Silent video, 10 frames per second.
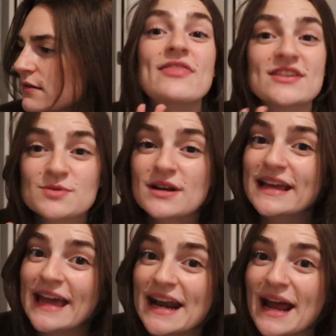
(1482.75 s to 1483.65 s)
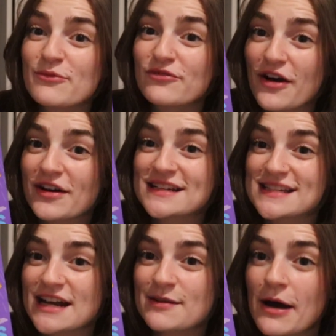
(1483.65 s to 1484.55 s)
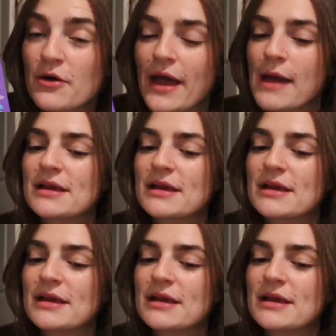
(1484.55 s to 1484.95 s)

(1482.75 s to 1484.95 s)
And this one again, I'm very excited about, okay,